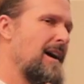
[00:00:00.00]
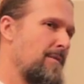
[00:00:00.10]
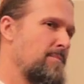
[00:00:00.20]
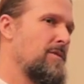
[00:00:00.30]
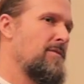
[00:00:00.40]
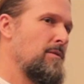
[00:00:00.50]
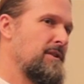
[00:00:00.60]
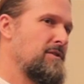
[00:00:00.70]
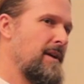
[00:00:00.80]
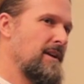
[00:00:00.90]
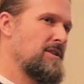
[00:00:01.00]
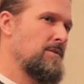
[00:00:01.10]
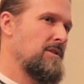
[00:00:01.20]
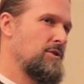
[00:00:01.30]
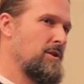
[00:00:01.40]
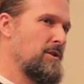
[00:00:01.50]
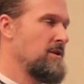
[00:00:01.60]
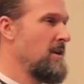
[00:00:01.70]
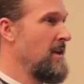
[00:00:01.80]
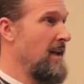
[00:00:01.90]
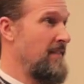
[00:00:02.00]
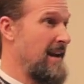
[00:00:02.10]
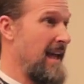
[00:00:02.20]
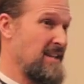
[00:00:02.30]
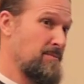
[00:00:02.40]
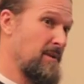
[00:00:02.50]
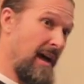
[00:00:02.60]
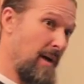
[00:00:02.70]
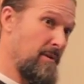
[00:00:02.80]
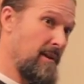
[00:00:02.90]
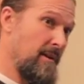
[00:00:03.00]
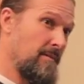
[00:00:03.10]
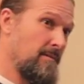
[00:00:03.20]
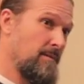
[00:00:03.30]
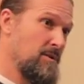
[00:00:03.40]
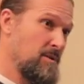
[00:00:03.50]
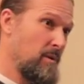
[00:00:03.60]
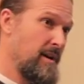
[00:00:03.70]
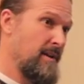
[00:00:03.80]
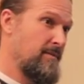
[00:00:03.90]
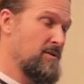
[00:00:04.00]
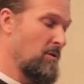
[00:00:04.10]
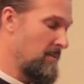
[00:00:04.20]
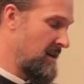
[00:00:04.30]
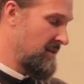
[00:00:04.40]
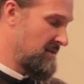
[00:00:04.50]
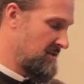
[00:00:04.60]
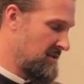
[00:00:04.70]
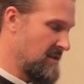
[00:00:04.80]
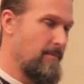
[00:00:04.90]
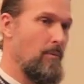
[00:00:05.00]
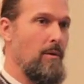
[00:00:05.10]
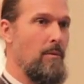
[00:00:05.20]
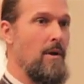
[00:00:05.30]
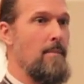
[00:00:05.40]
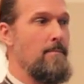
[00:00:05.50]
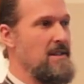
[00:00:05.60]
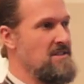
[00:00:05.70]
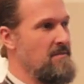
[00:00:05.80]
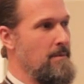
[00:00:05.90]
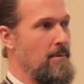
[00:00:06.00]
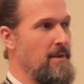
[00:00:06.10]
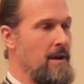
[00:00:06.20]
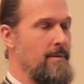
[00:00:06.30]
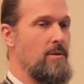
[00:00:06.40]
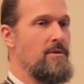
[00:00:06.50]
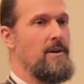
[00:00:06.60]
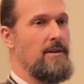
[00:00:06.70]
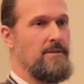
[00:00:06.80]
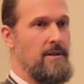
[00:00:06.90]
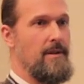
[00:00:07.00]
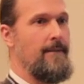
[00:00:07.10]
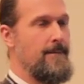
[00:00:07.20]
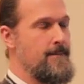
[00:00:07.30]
have a beautiful interaction with the church, and that has been happening, which is why for so many this is the number one means of people becoming Orthodox today.